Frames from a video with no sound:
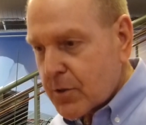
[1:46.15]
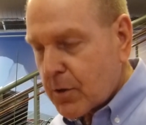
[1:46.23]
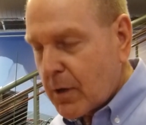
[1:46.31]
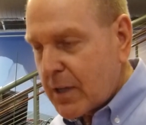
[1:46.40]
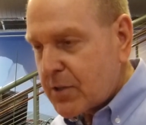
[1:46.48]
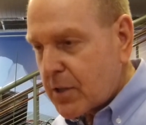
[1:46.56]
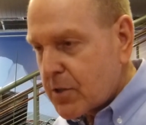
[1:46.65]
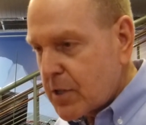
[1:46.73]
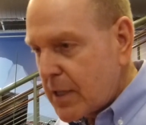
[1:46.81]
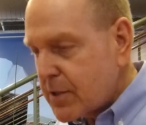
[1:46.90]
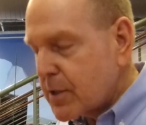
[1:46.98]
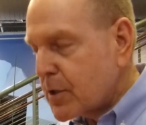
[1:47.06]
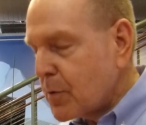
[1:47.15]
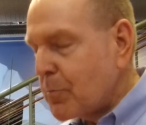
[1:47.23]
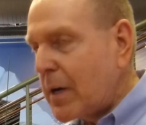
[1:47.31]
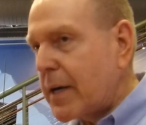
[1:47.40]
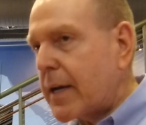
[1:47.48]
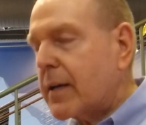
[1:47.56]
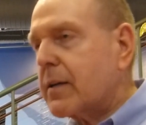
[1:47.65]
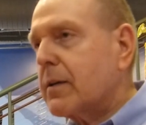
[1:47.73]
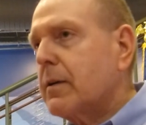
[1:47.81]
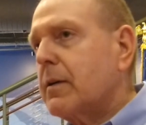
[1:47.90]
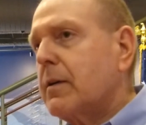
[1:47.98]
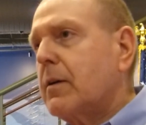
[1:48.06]
So I suggested to Mike,
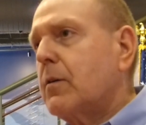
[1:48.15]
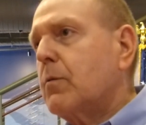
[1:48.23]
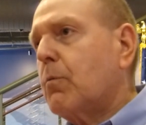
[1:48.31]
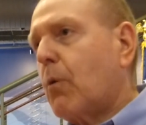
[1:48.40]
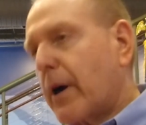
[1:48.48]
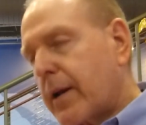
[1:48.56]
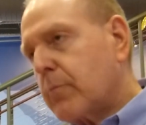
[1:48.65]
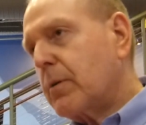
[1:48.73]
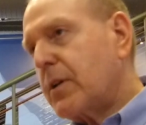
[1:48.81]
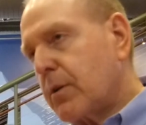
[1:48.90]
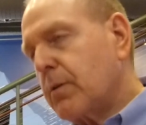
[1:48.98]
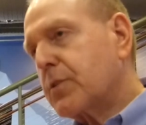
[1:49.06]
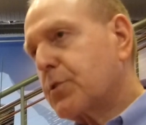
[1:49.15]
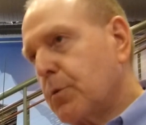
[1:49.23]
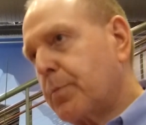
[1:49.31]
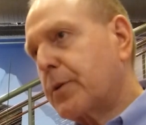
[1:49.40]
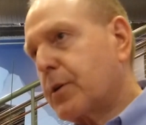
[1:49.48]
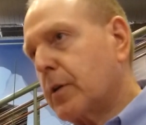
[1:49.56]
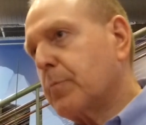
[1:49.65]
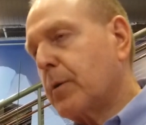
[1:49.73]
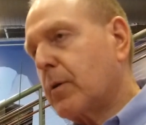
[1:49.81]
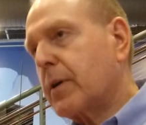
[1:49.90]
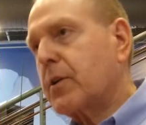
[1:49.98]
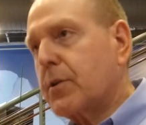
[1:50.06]
why don't we do a super turbo
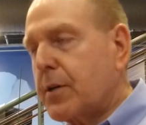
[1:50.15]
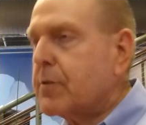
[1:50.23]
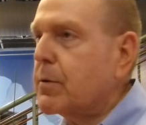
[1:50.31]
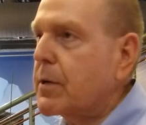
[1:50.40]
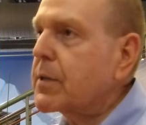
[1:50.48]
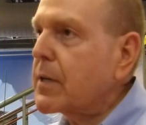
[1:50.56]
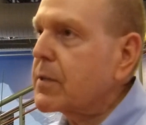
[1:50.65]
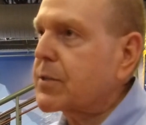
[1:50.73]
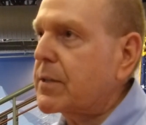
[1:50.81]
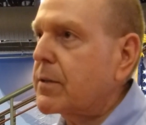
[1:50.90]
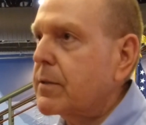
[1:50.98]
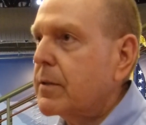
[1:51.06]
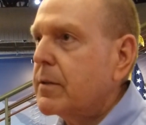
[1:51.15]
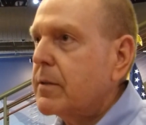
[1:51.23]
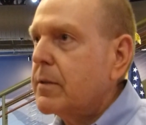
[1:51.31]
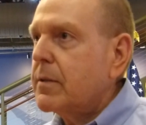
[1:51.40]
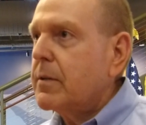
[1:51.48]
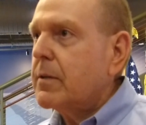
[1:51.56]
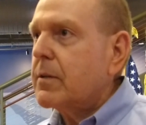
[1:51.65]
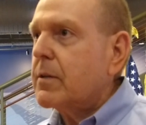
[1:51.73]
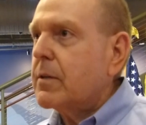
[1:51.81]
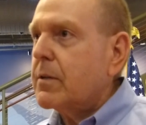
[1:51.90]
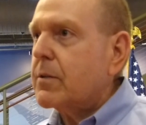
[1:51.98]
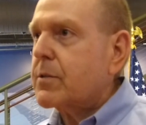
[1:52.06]
on your Detroit diesel?
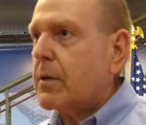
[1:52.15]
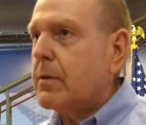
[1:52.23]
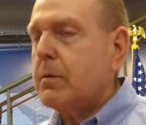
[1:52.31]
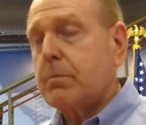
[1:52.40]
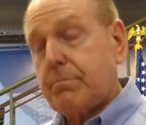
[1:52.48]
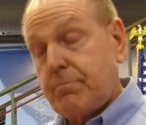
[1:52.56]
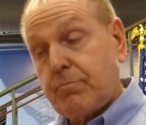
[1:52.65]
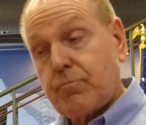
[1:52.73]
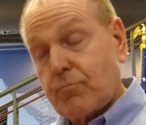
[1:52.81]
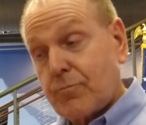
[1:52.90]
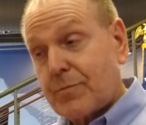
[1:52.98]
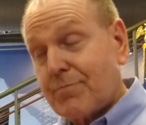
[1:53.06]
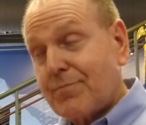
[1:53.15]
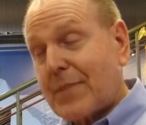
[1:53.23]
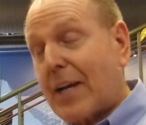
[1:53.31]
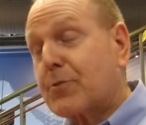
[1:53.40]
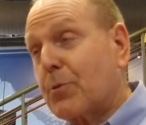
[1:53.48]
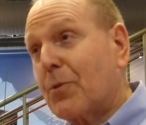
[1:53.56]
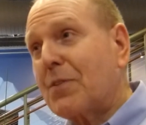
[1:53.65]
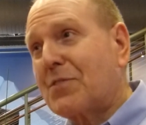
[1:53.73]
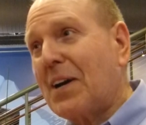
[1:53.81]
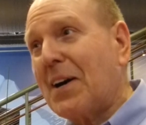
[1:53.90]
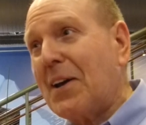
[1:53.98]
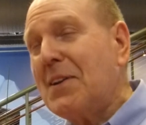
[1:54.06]
So that's what we've
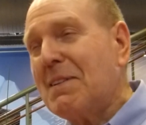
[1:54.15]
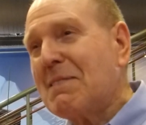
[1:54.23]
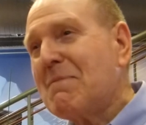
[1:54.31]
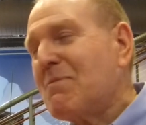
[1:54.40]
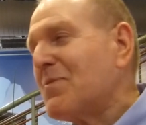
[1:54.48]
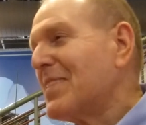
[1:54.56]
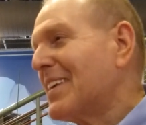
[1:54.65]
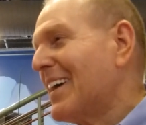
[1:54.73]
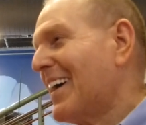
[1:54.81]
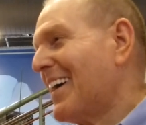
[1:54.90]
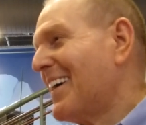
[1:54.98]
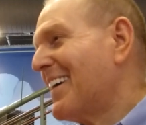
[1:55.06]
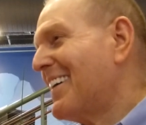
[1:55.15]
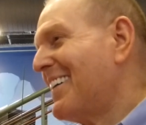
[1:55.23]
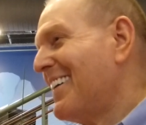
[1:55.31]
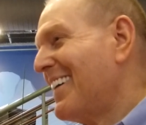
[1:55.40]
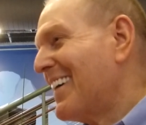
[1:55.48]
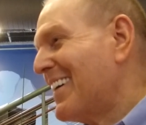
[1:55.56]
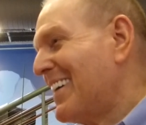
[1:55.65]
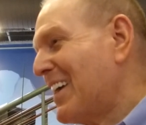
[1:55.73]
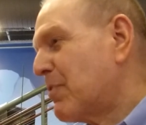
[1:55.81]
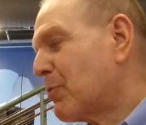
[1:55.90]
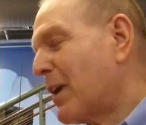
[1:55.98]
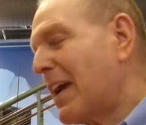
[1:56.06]
done. Uh,
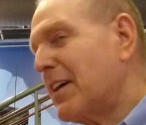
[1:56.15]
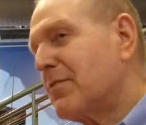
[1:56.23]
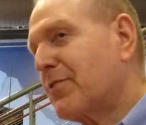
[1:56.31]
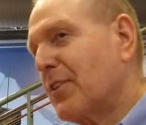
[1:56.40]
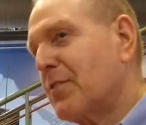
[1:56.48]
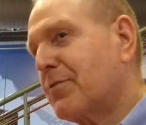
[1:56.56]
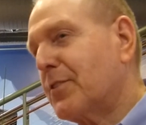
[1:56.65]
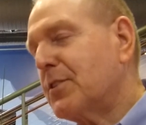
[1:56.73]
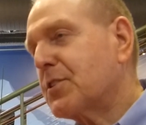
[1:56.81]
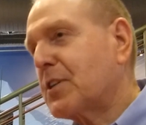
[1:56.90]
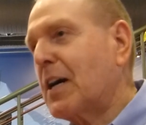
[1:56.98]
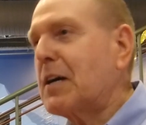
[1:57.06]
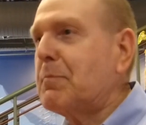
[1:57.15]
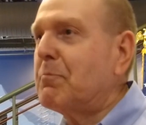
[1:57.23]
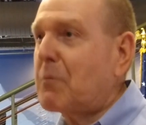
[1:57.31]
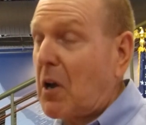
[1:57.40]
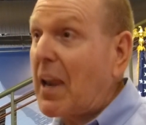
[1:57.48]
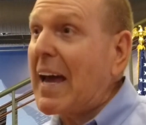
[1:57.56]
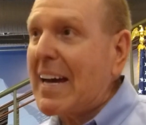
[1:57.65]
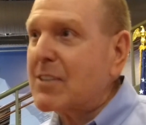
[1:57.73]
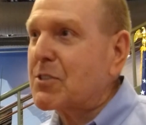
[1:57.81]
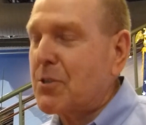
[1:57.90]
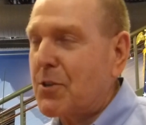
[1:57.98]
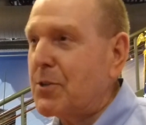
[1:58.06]
it ran for the first time
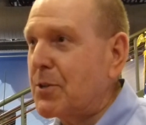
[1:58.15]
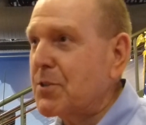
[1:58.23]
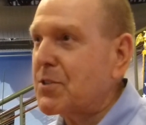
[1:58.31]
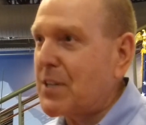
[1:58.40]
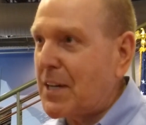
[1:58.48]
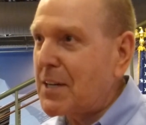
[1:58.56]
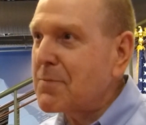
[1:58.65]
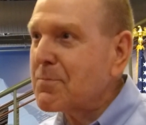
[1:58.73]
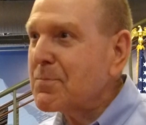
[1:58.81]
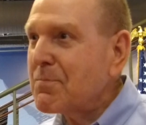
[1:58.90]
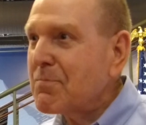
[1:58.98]
last Thursday,